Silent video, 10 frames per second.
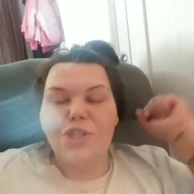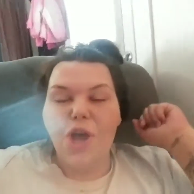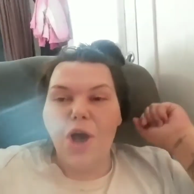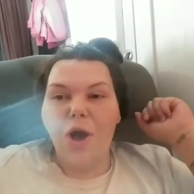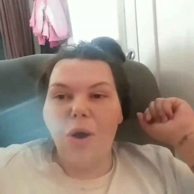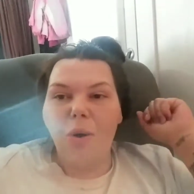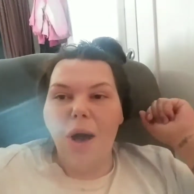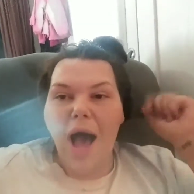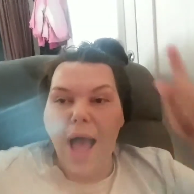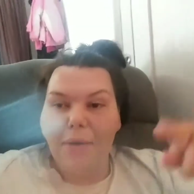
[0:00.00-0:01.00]

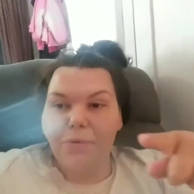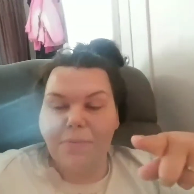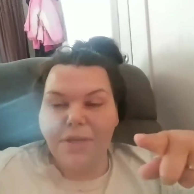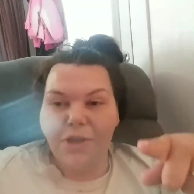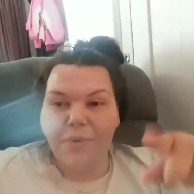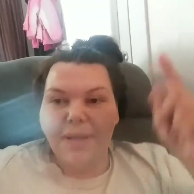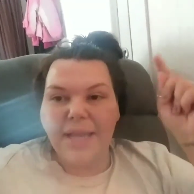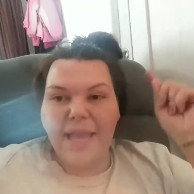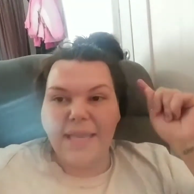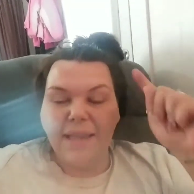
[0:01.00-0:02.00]
so I will be
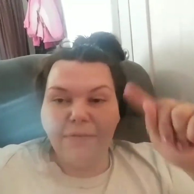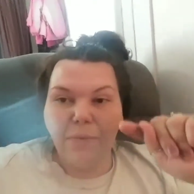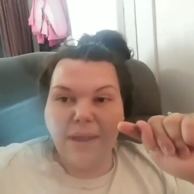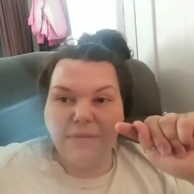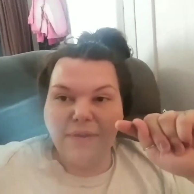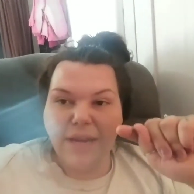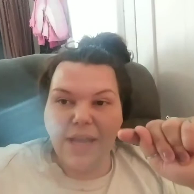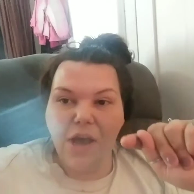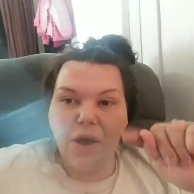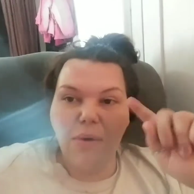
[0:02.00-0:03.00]
doing a giveaway
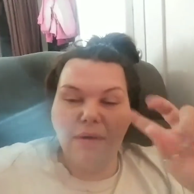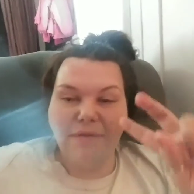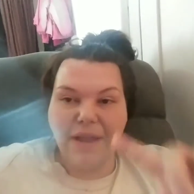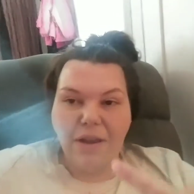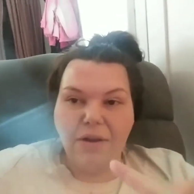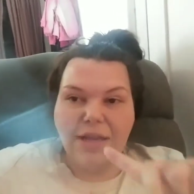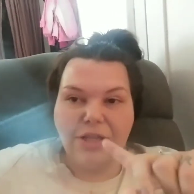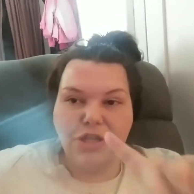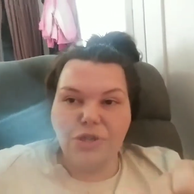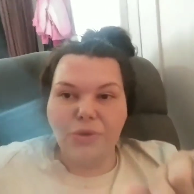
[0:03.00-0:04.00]
video very
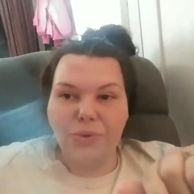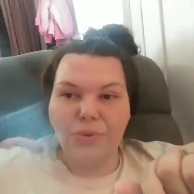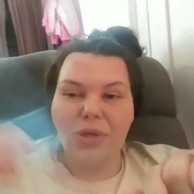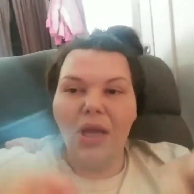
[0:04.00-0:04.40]
soon.